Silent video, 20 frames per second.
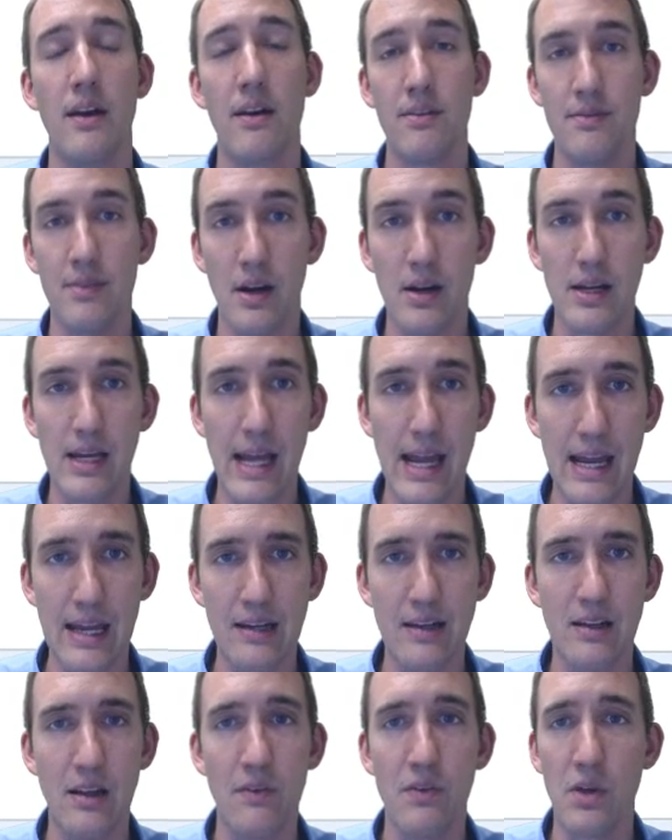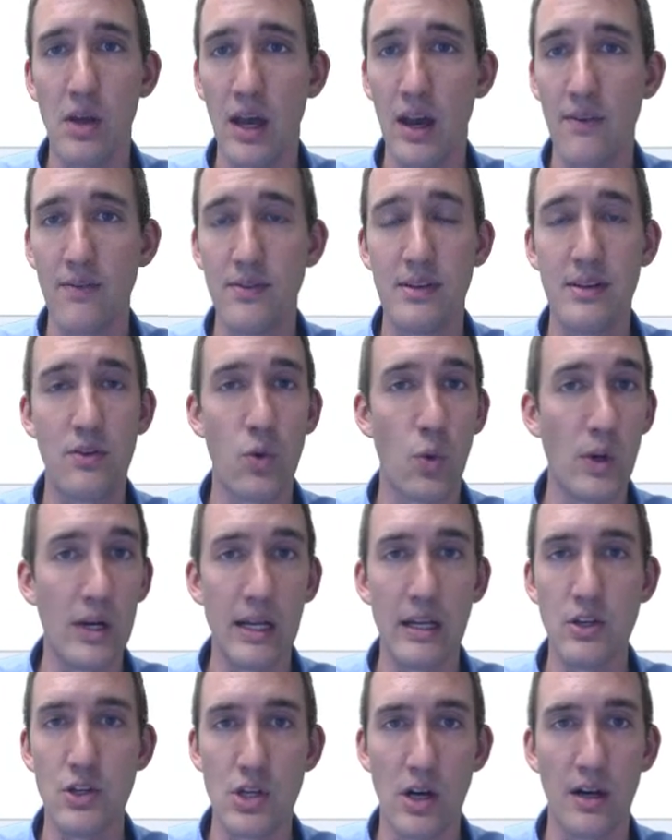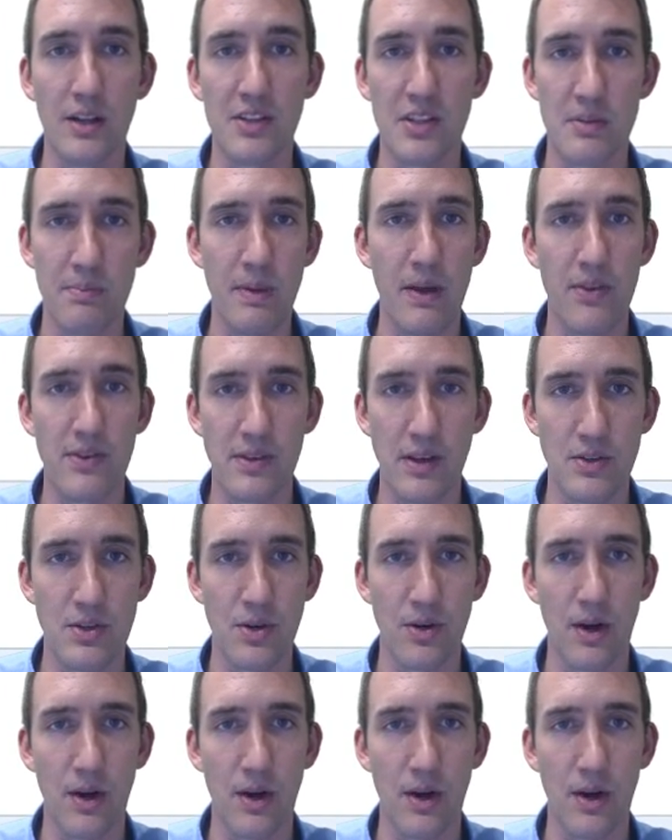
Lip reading: Very handy if you have 20 John Smiths at your